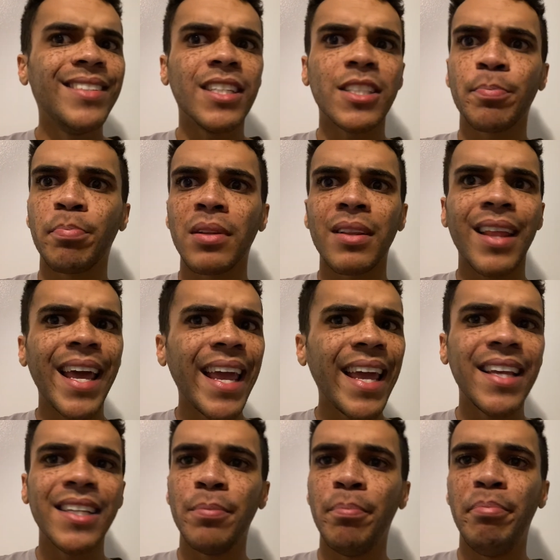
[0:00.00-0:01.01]
just
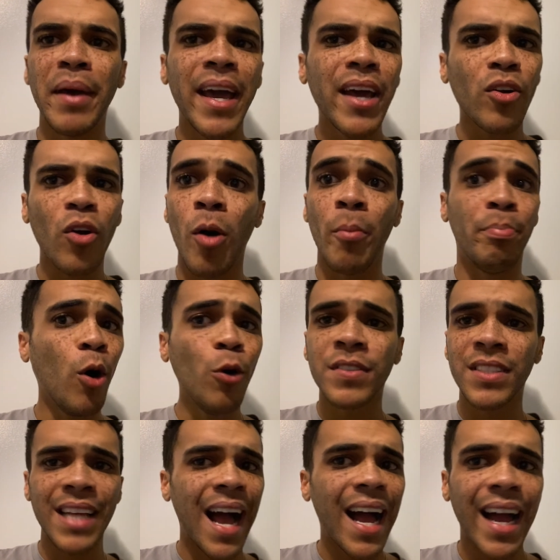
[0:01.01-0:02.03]
plays better on both
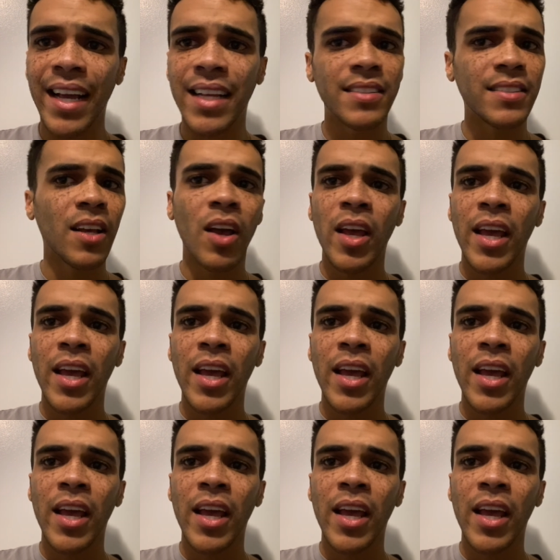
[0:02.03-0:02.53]
sides.